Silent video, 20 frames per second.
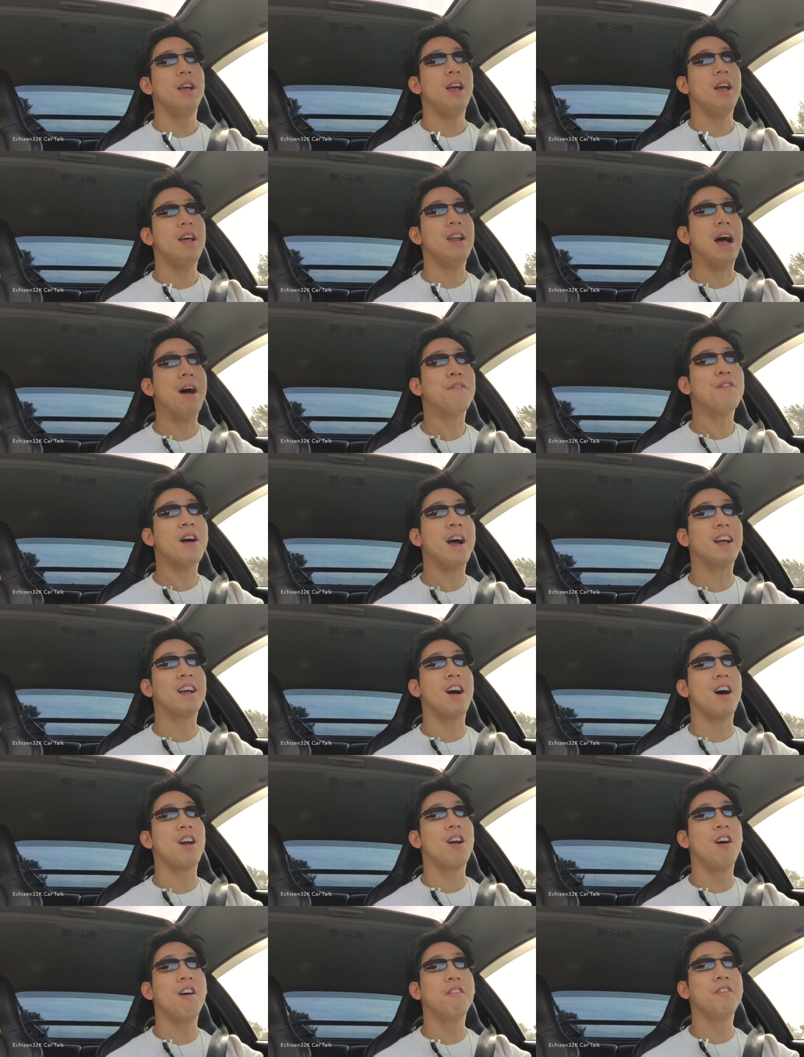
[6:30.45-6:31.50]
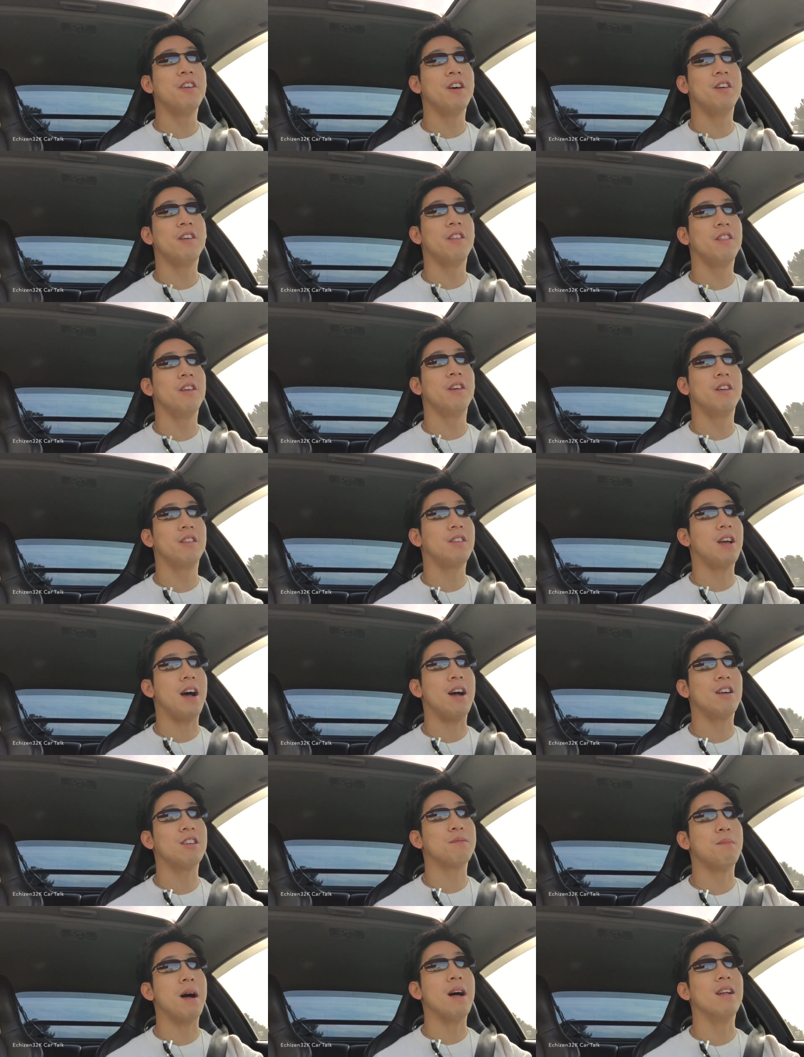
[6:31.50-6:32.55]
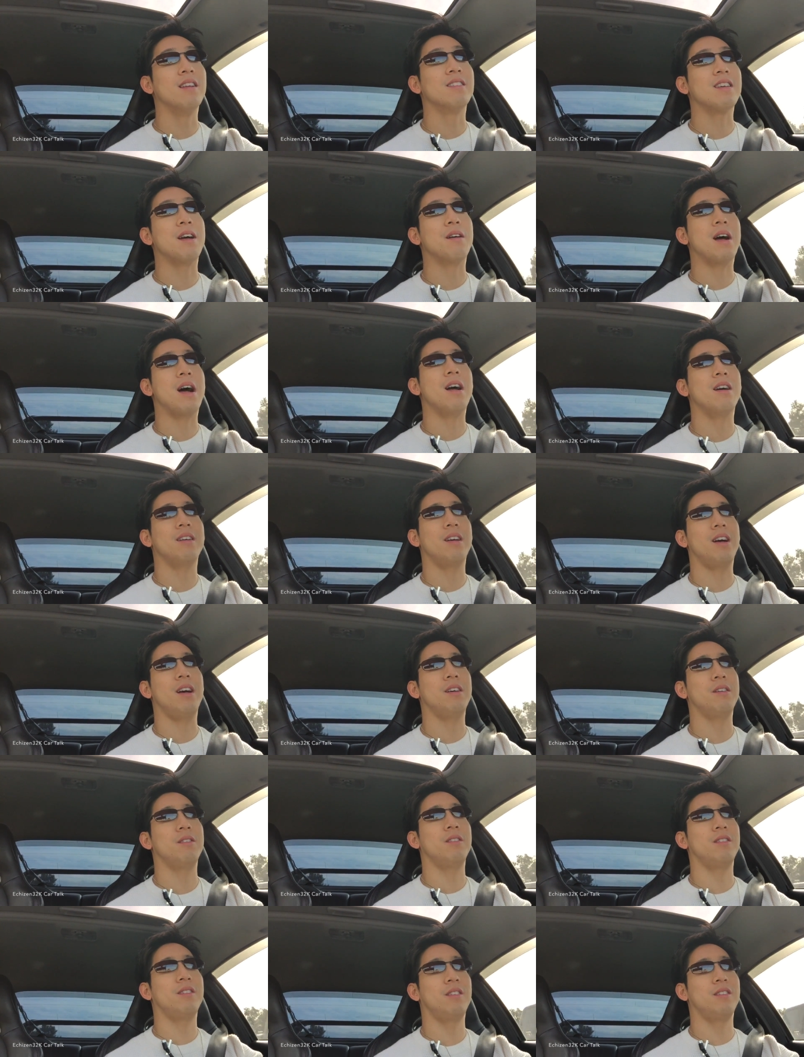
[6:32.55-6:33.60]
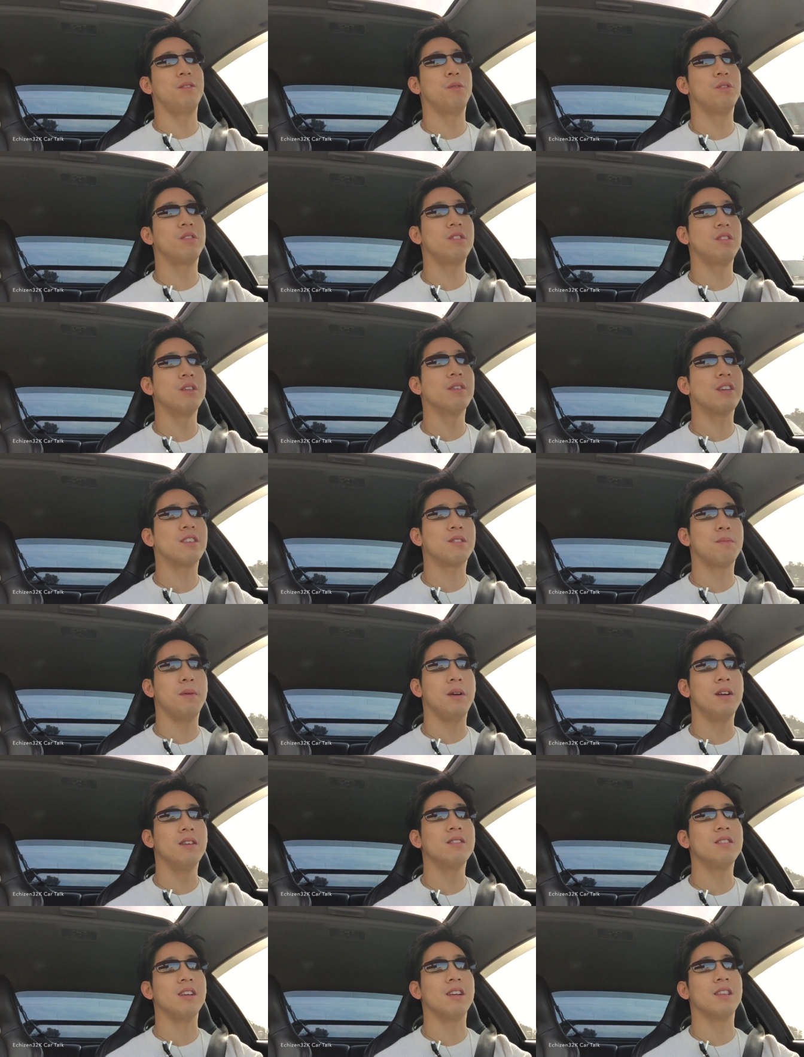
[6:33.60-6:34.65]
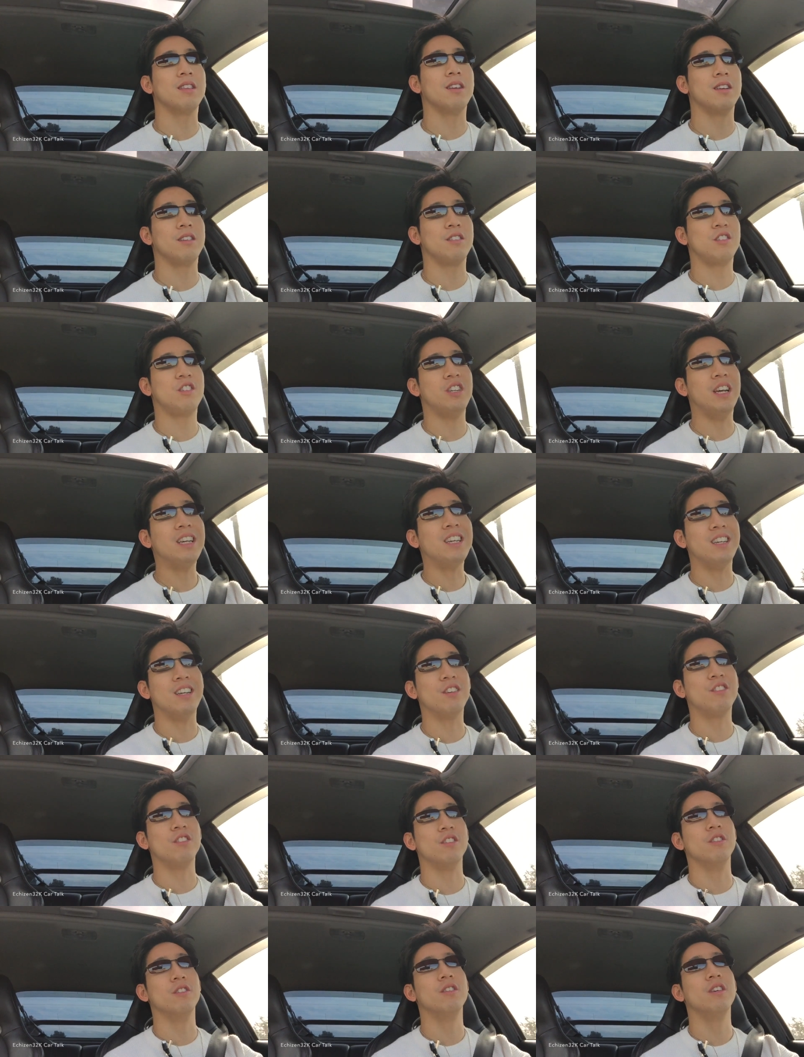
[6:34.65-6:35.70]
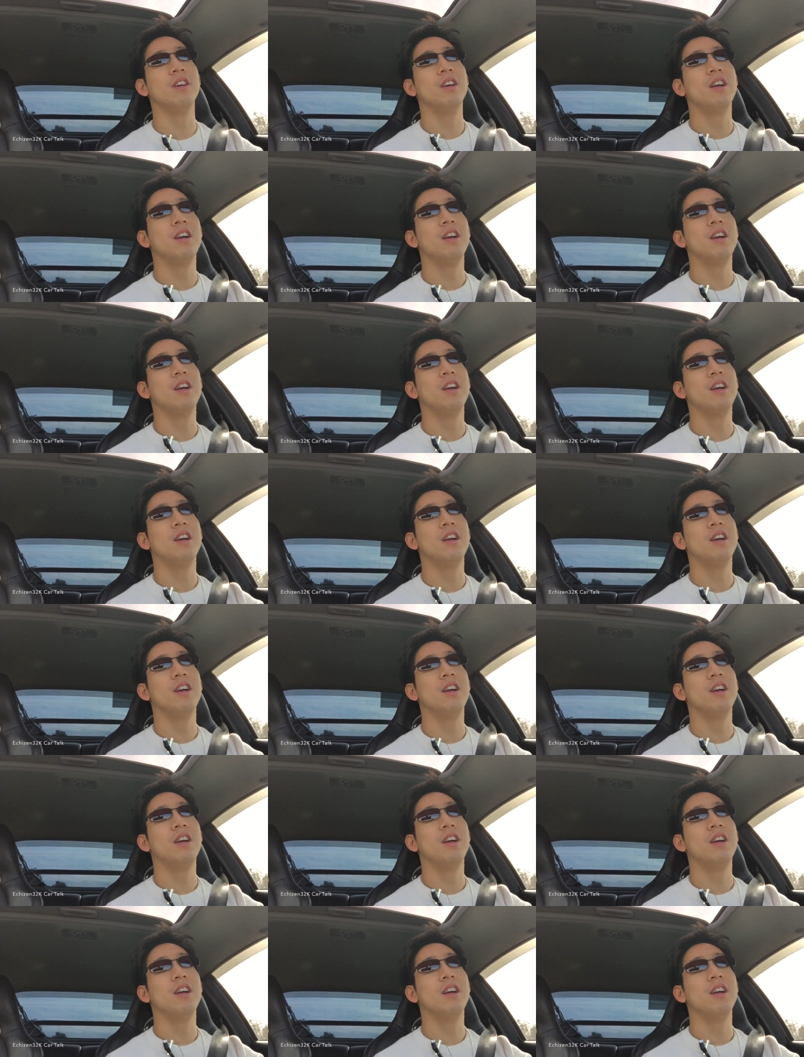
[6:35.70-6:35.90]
And after I got all the tires balanced, I was still experiencing the shaky issue.